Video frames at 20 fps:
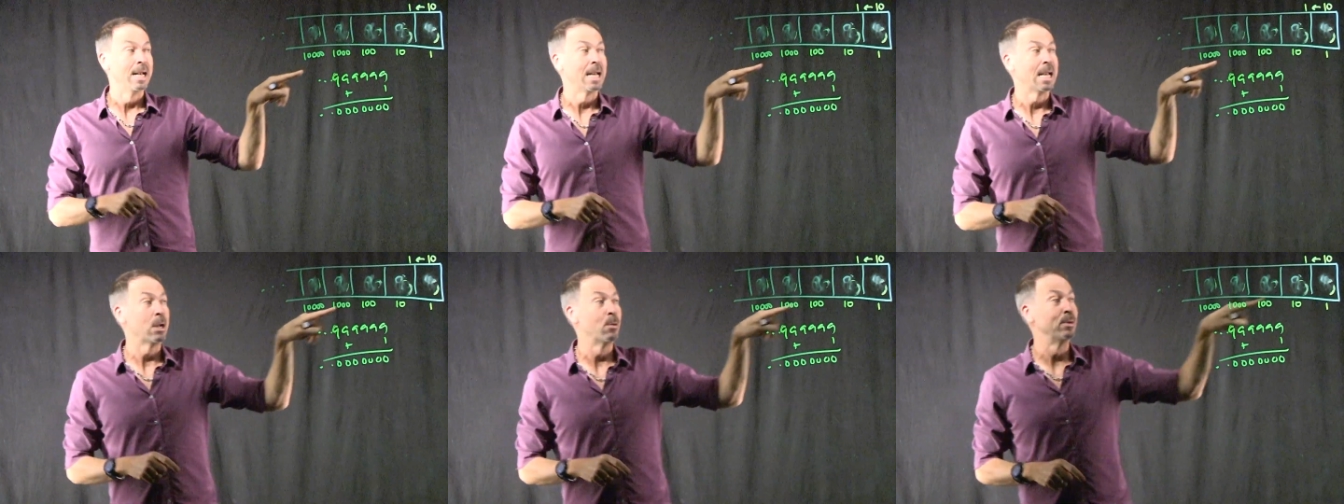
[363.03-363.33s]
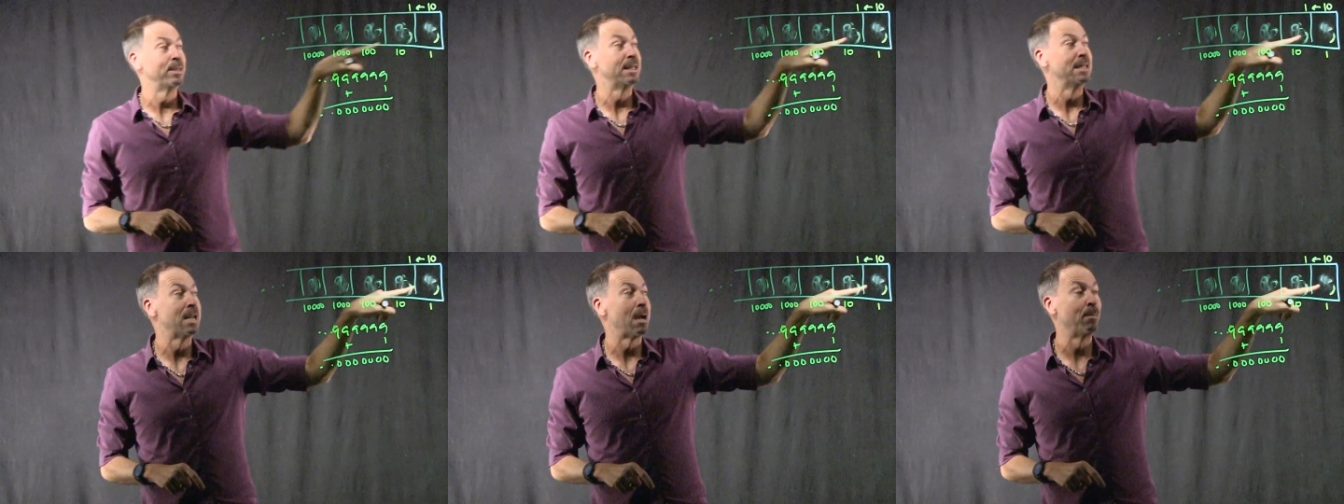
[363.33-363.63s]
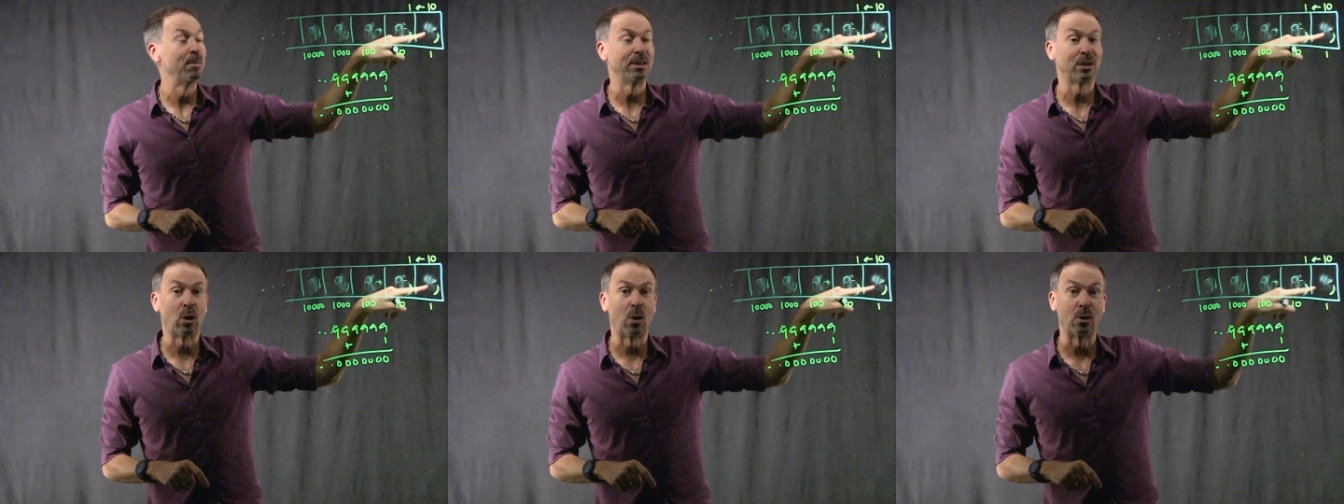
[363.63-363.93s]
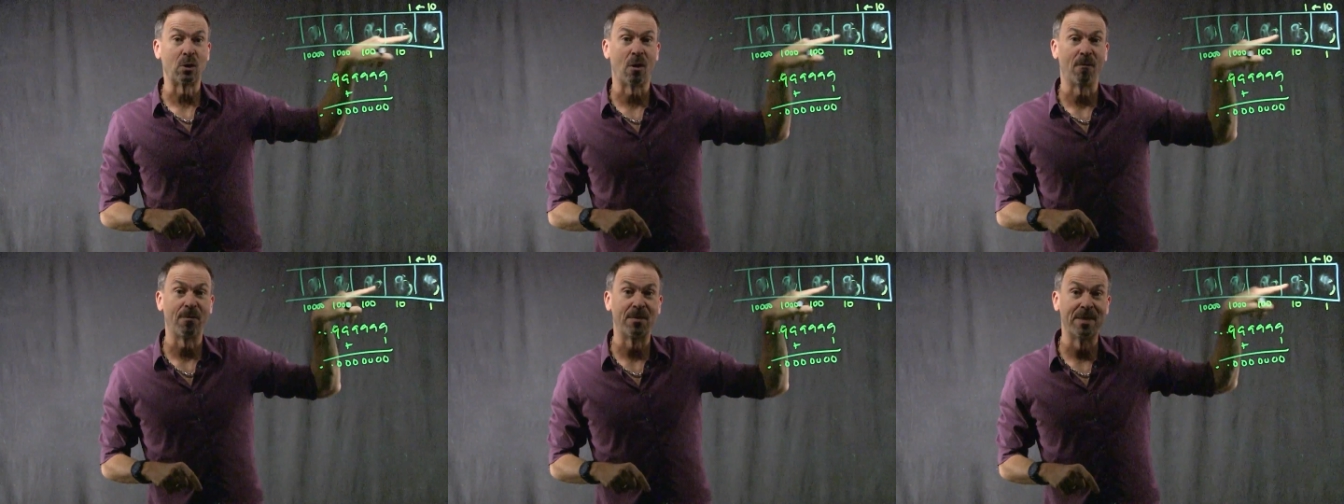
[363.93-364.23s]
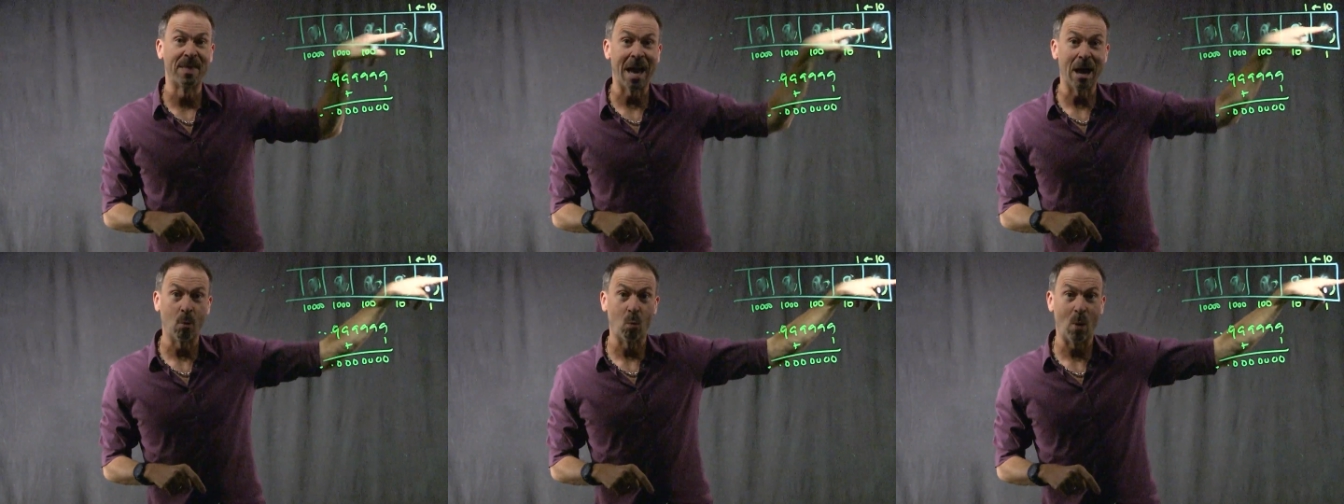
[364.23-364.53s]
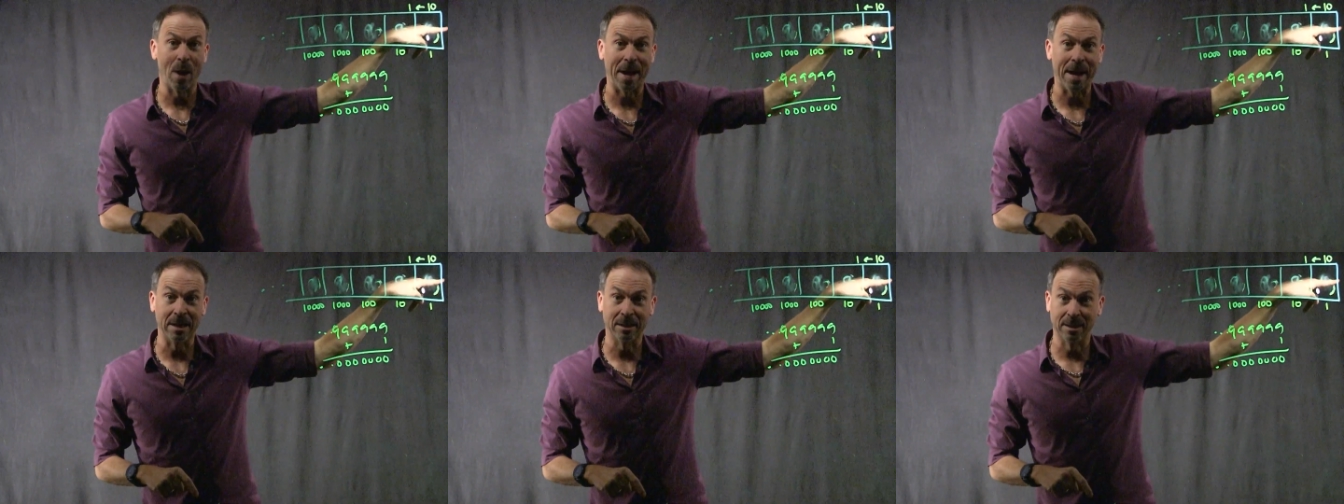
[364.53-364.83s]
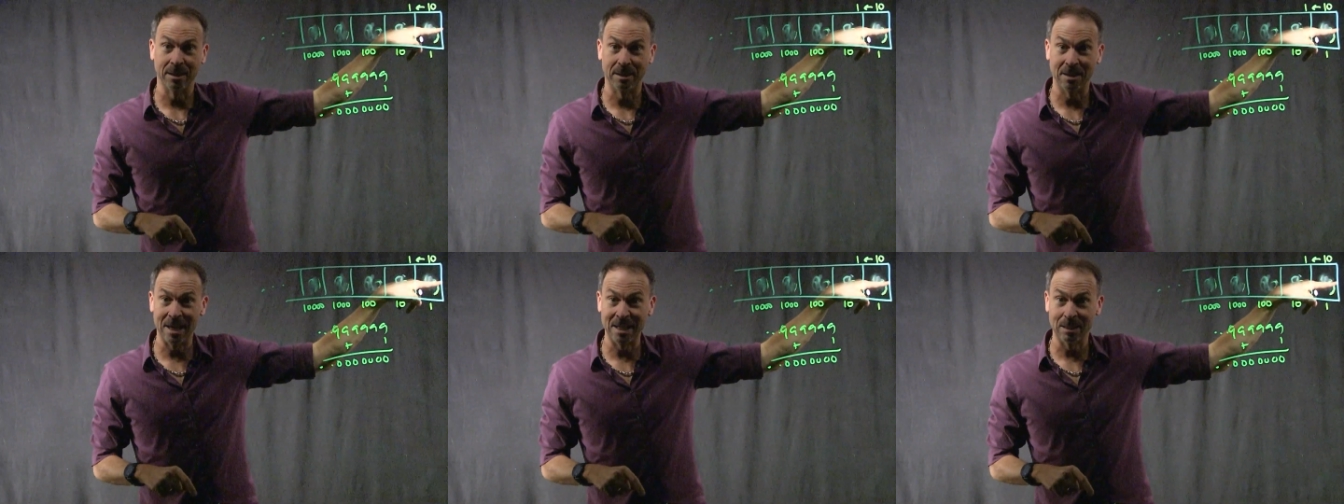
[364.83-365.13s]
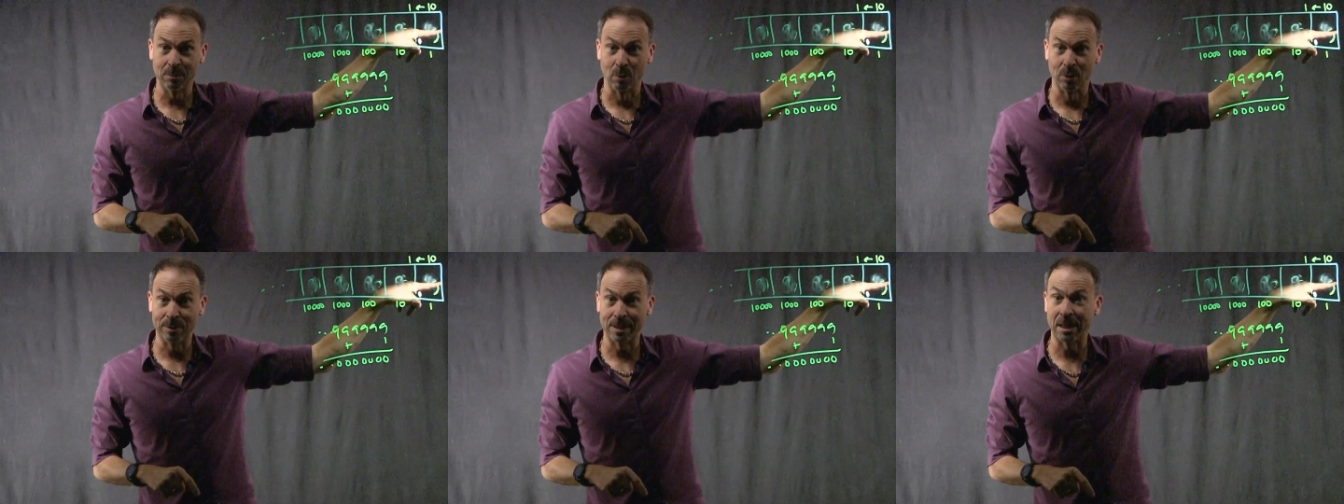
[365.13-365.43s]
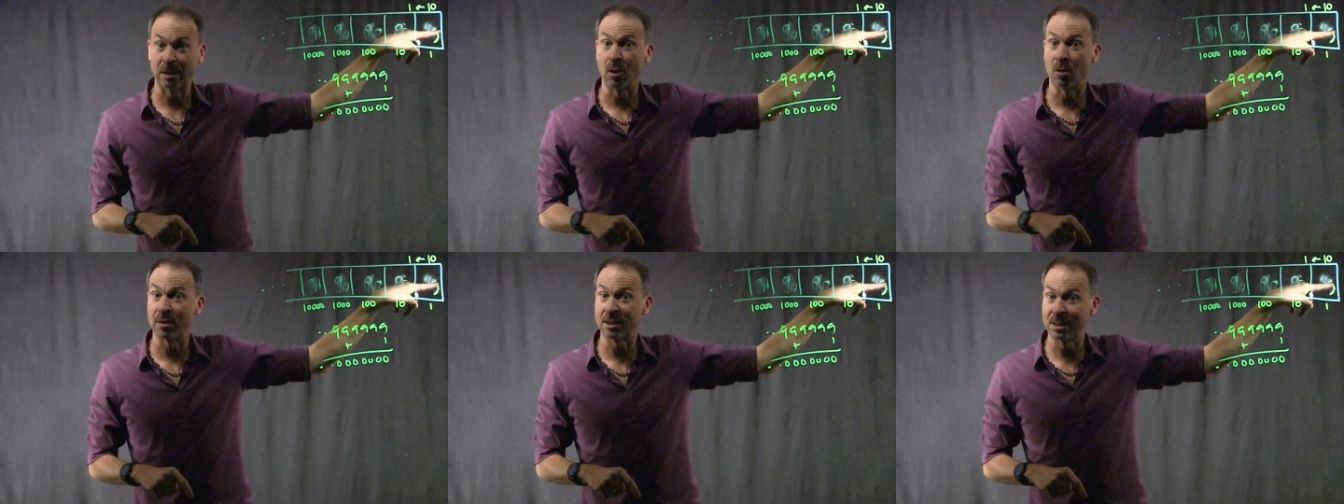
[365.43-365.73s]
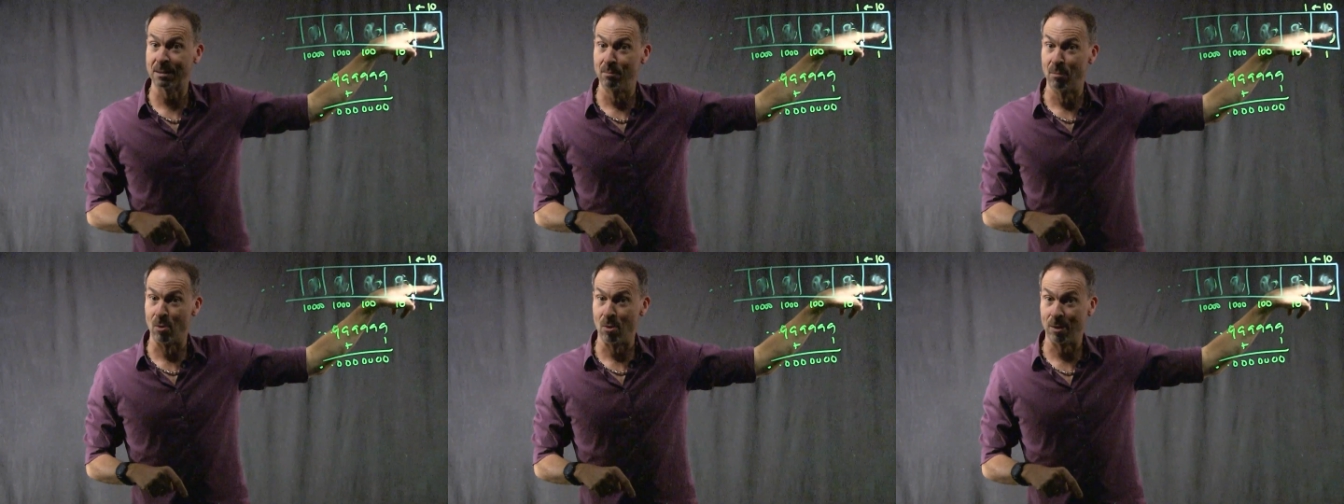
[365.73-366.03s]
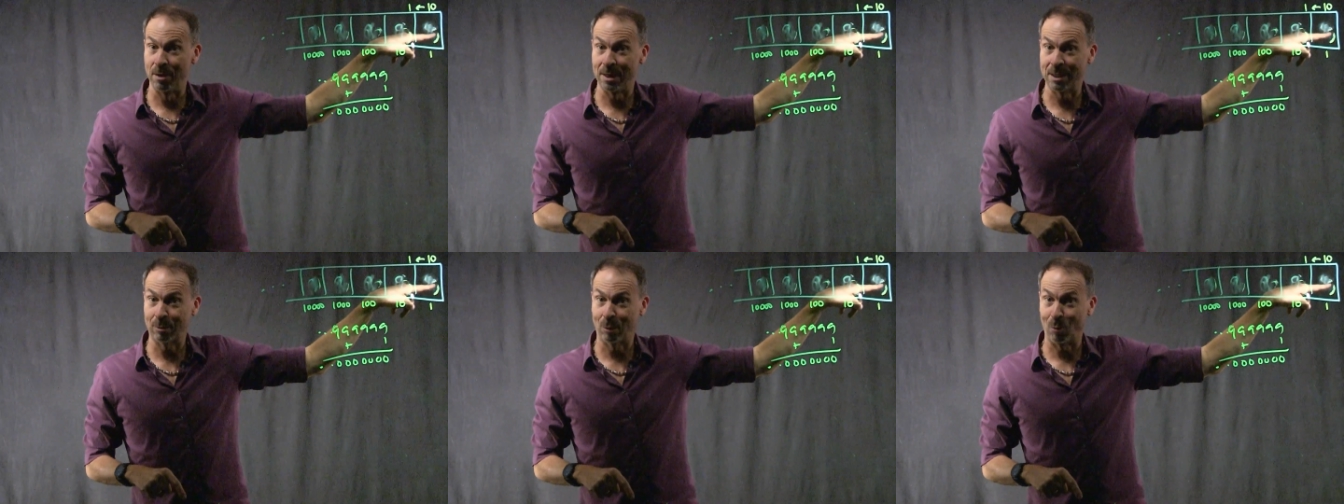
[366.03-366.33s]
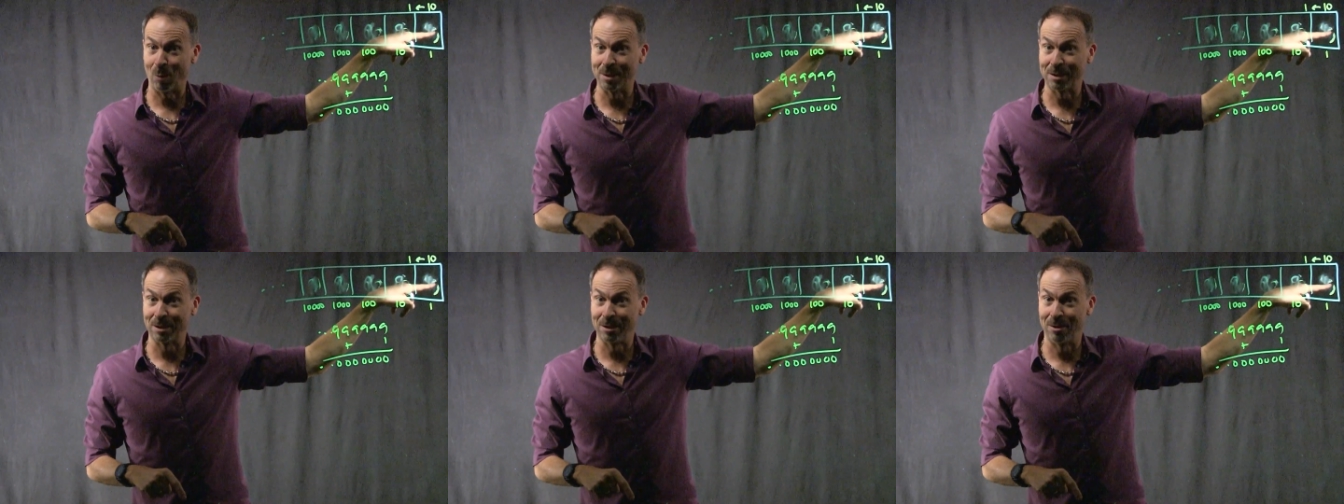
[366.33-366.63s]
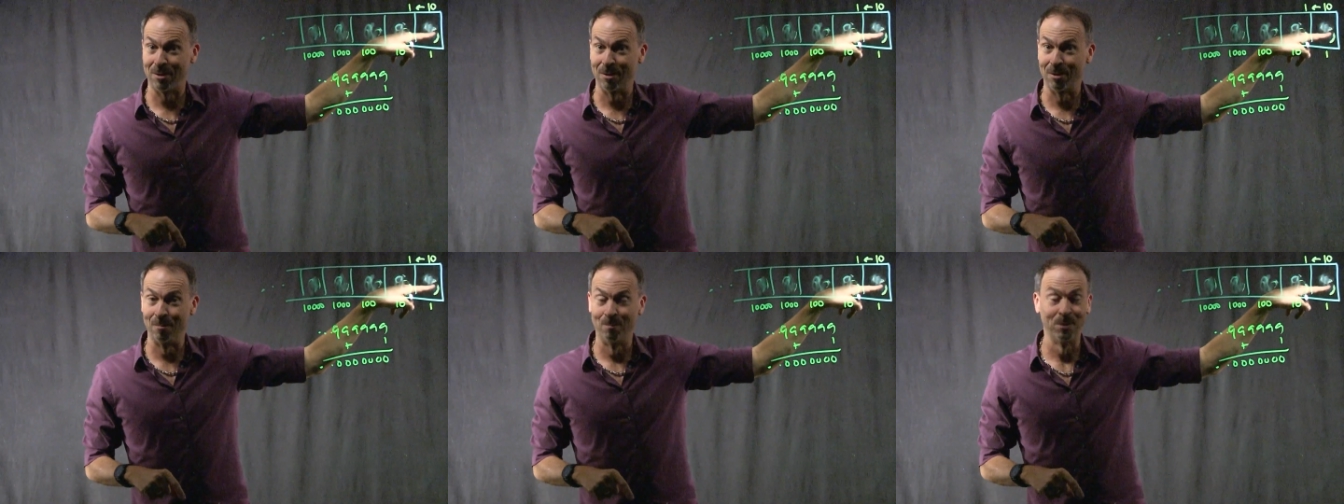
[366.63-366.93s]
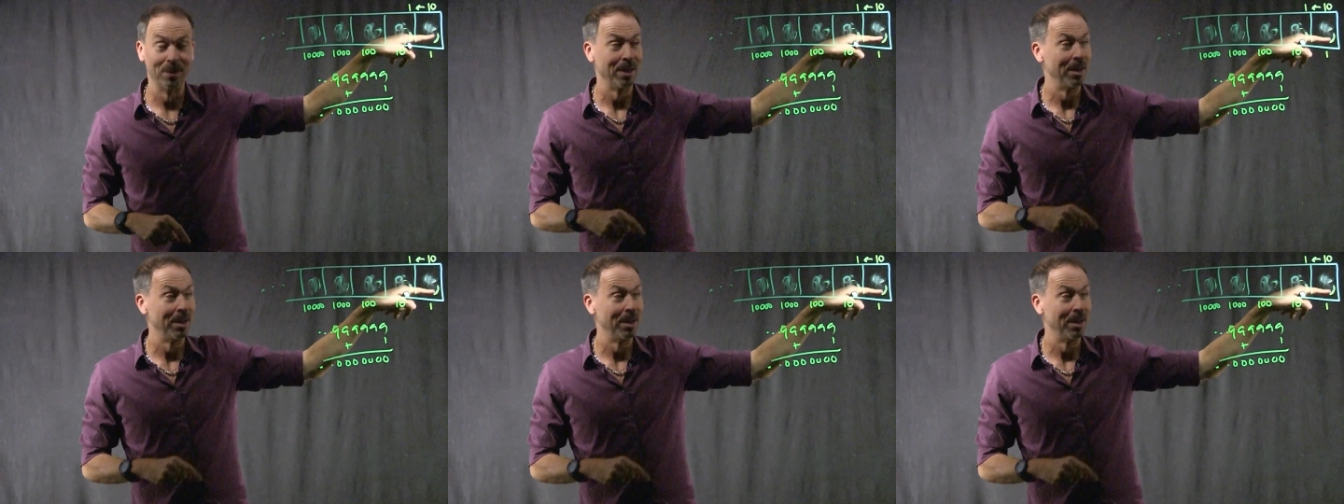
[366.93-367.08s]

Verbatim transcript: it was numbers going off that way into the decimals, they got smaller as we went along.